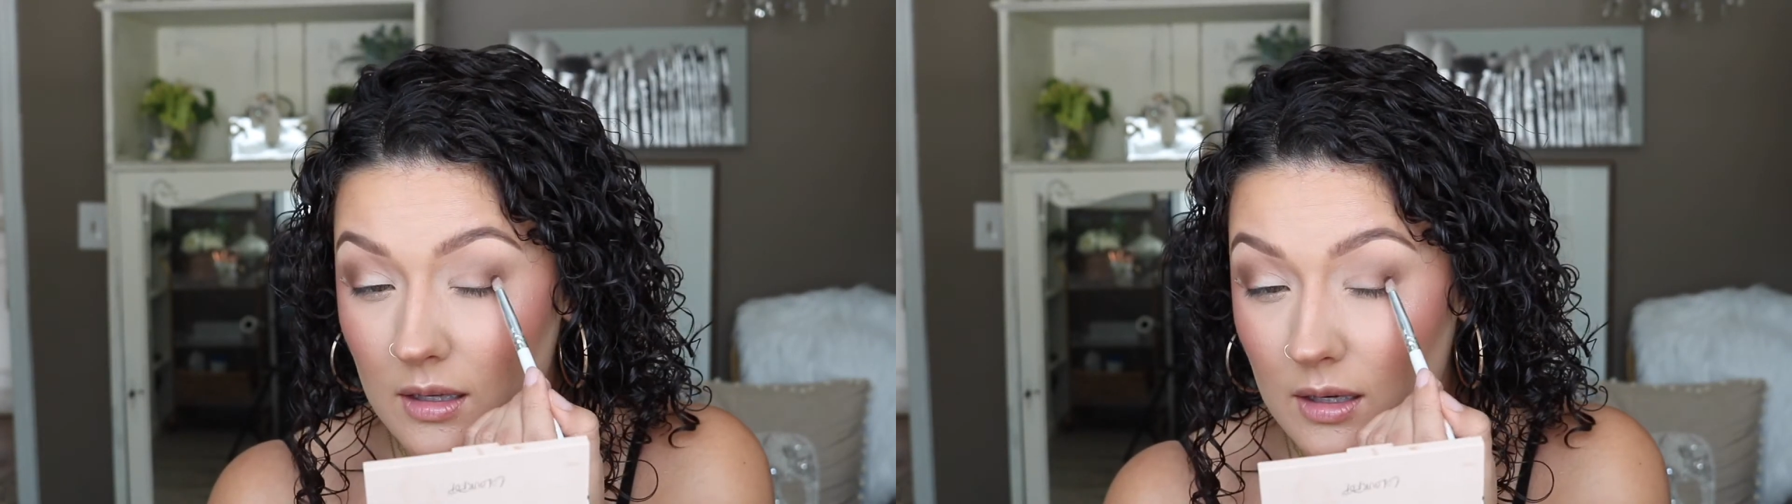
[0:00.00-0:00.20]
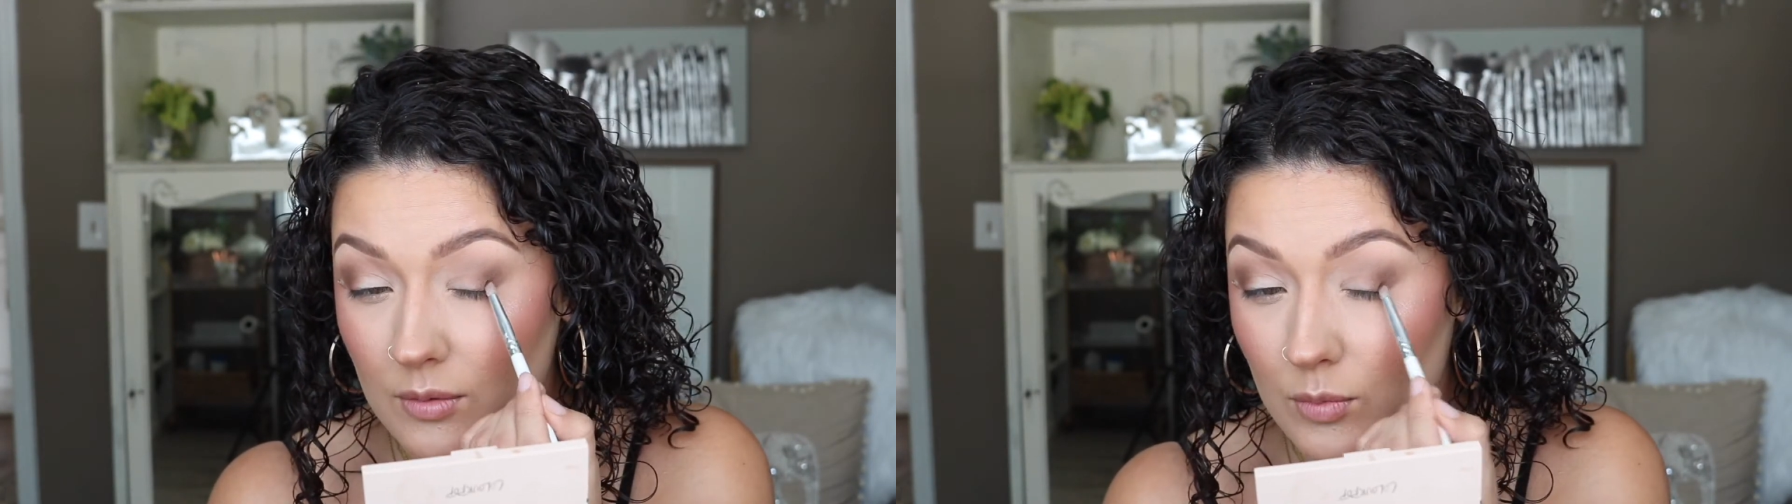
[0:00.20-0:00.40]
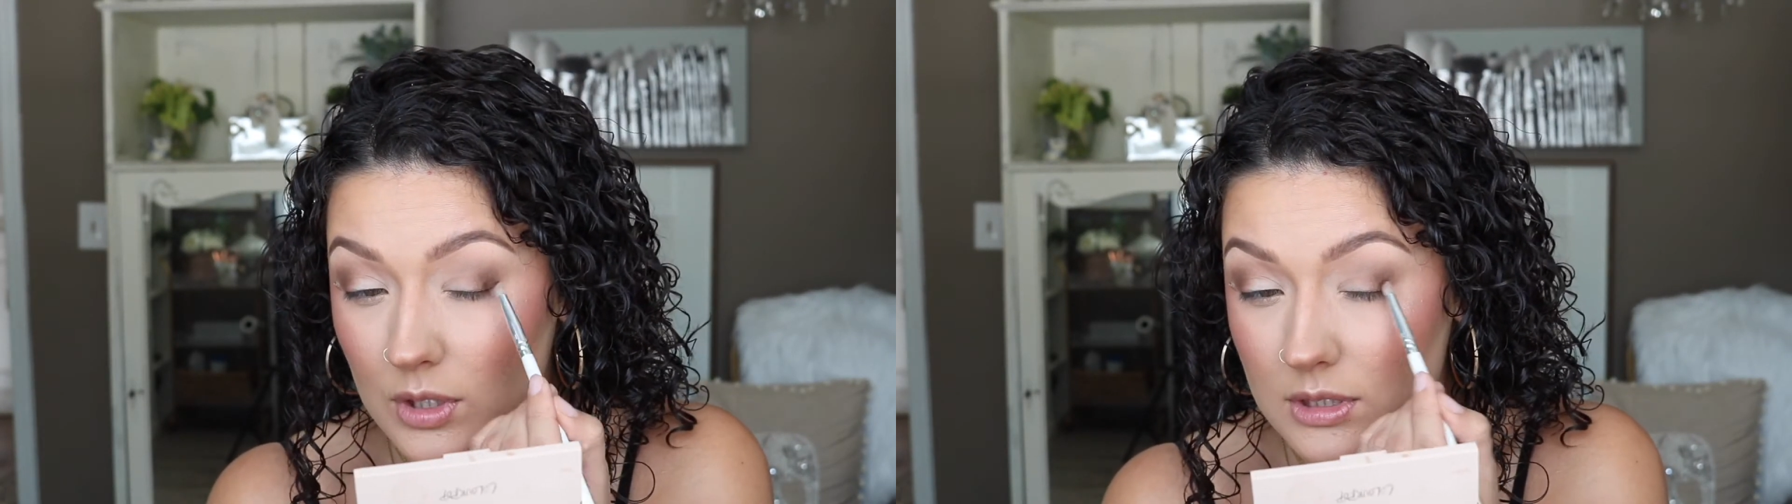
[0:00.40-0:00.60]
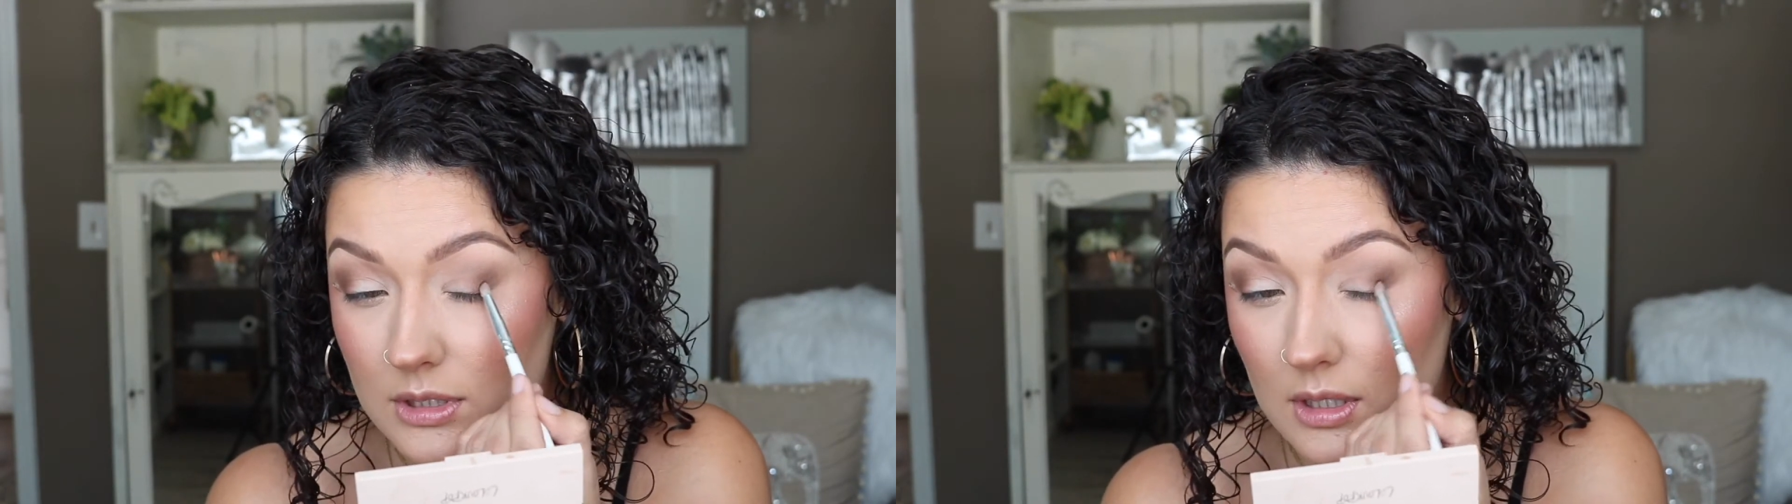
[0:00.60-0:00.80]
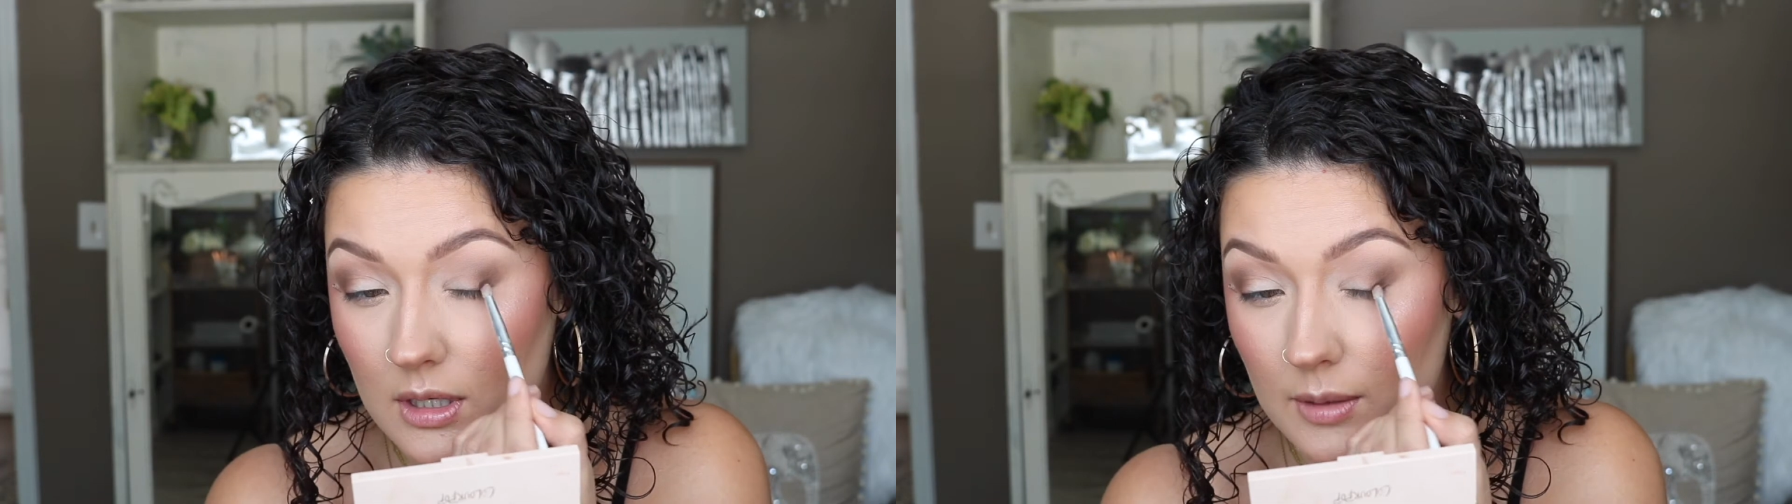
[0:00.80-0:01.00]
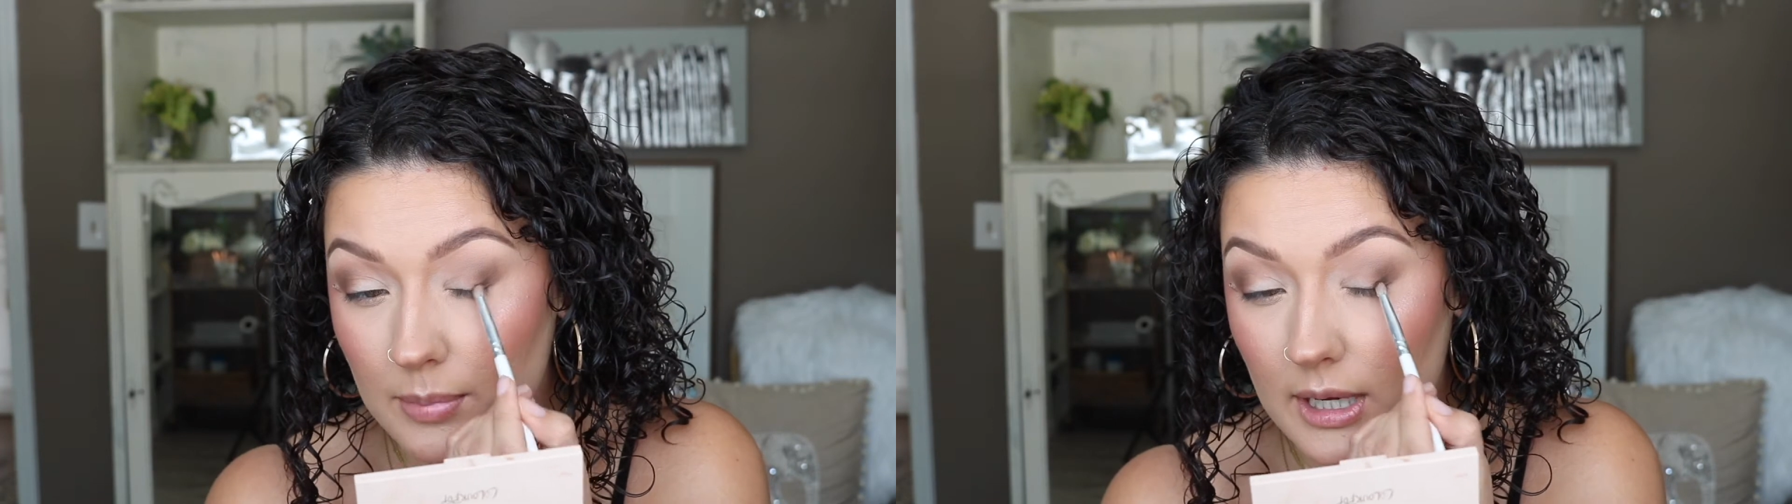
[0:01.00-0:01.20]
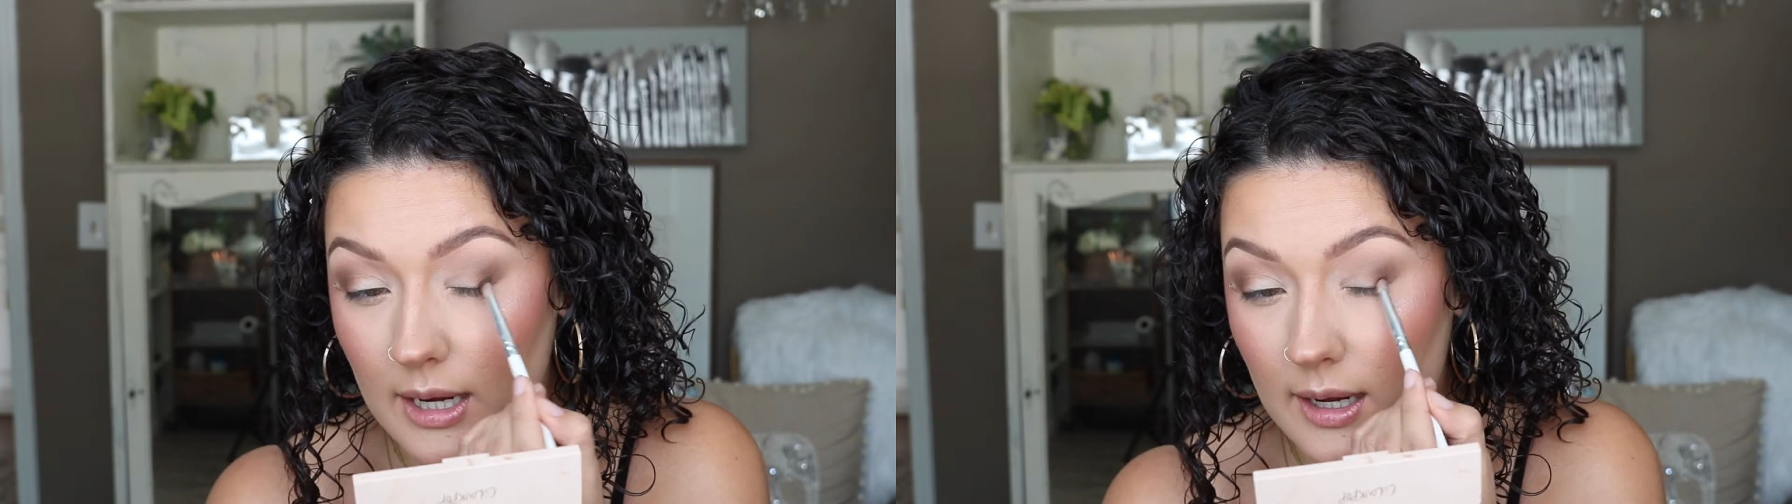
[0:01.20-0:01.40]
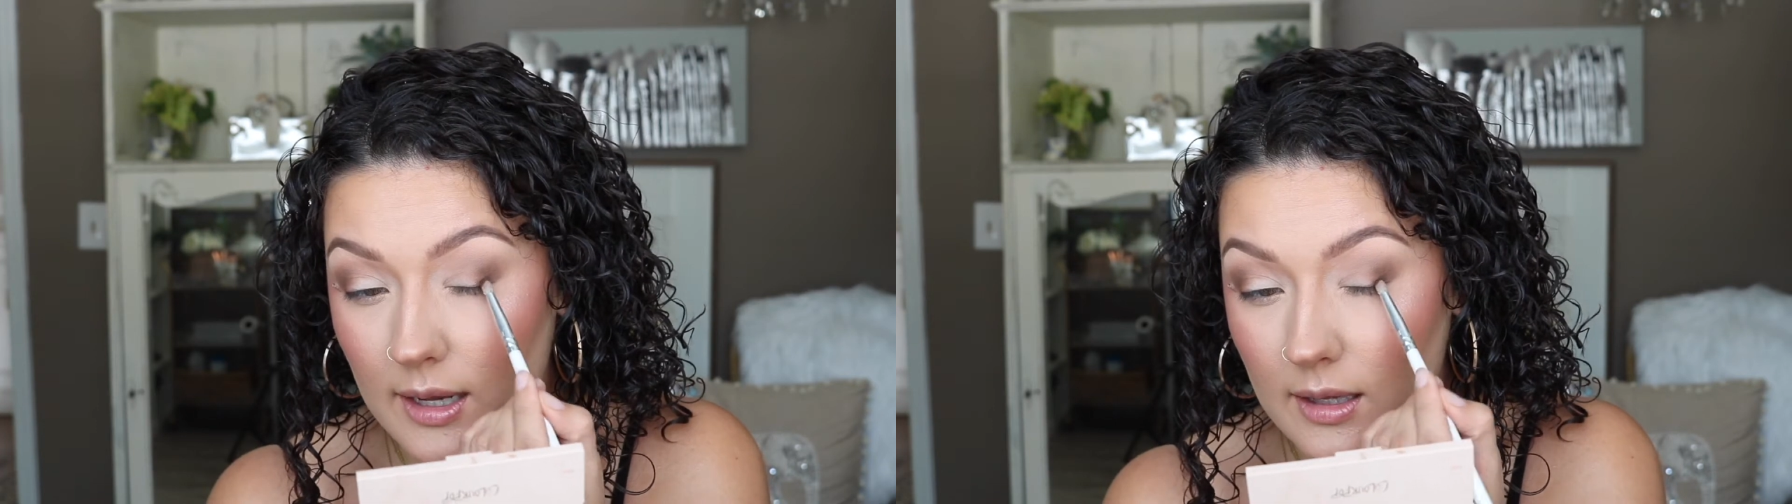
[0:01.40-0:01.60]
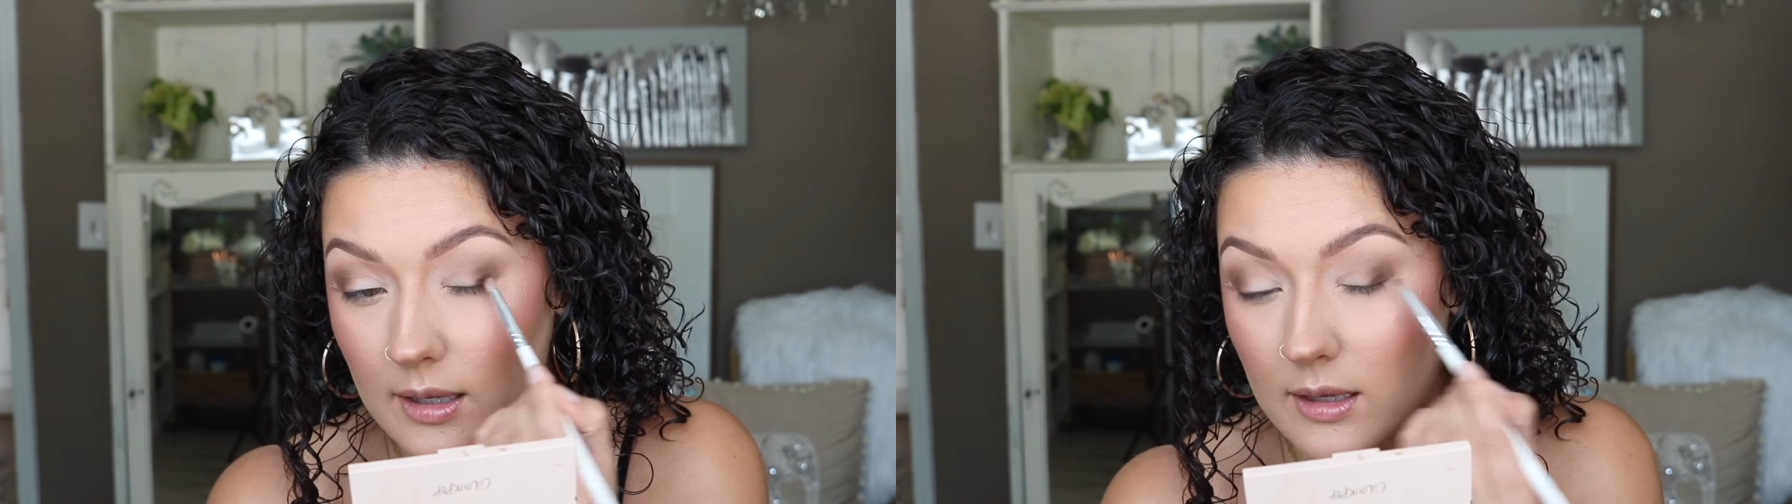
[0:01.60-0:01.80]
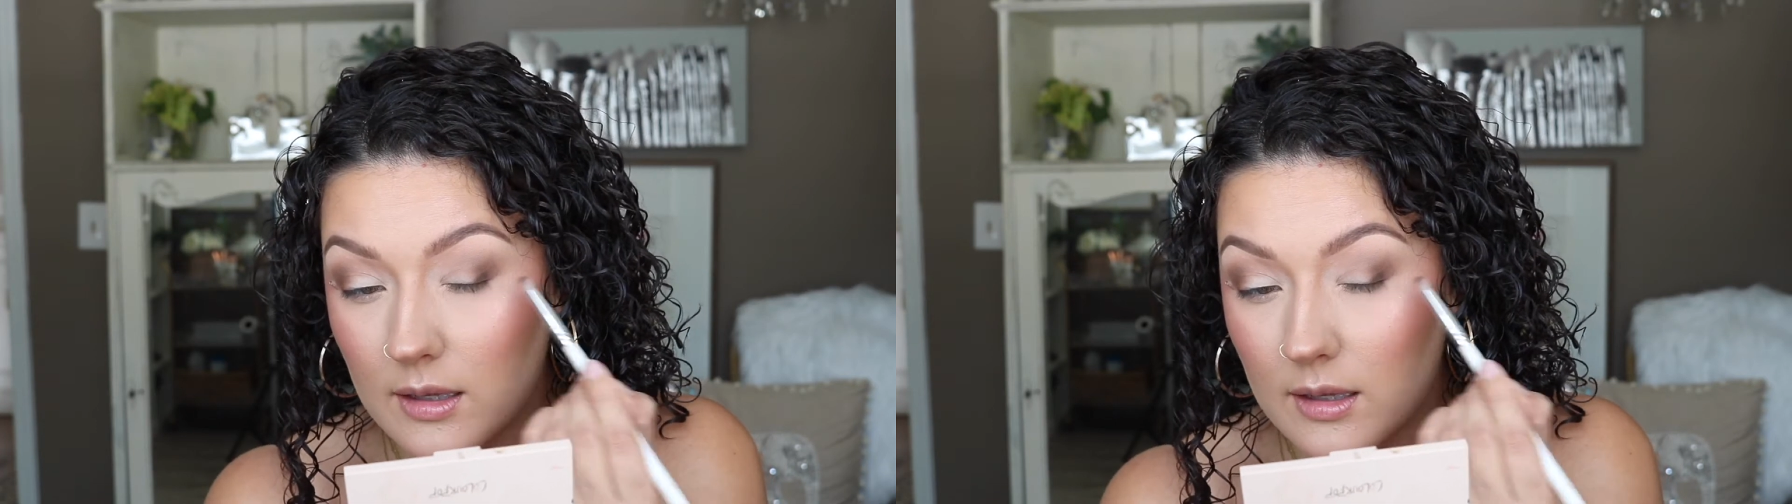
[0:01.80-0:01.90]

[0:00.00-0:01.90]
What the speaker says: and we're just going to pat